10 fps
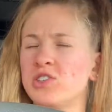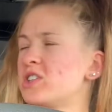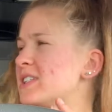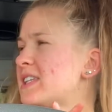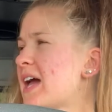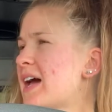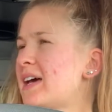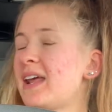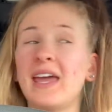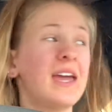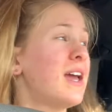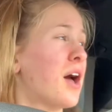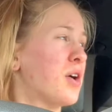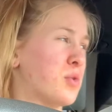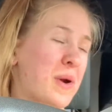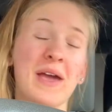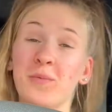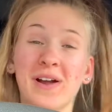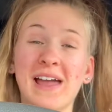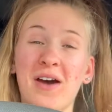Just had a great
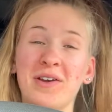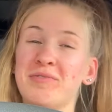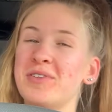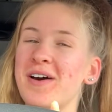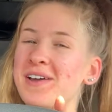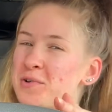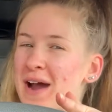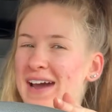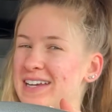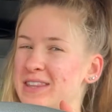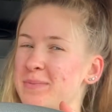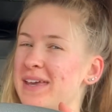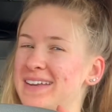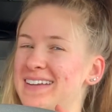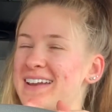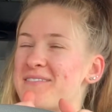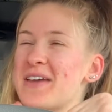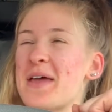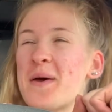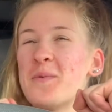workout, even though I cried at the beginning of
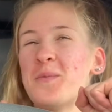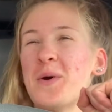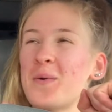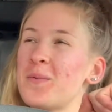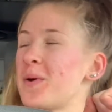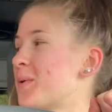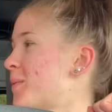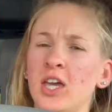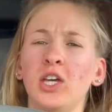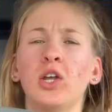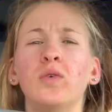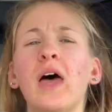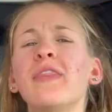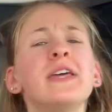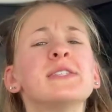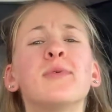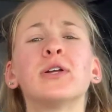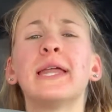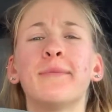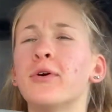it. Woo, woo, woo. You know, nothing's more
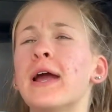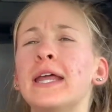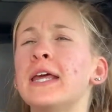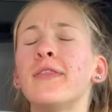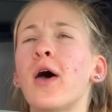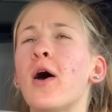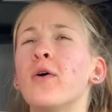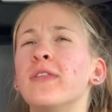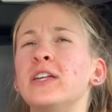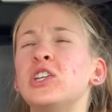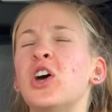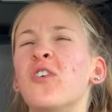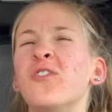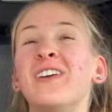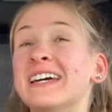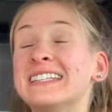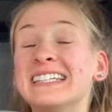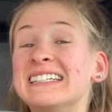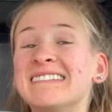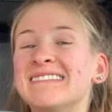liberating though than, you know,
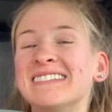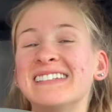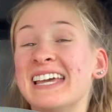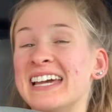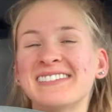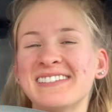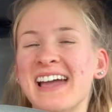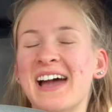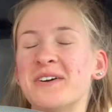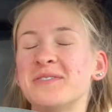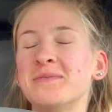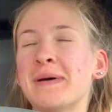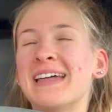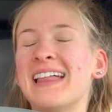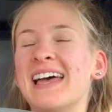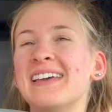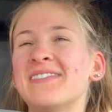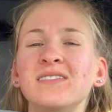feeling kicked down by life.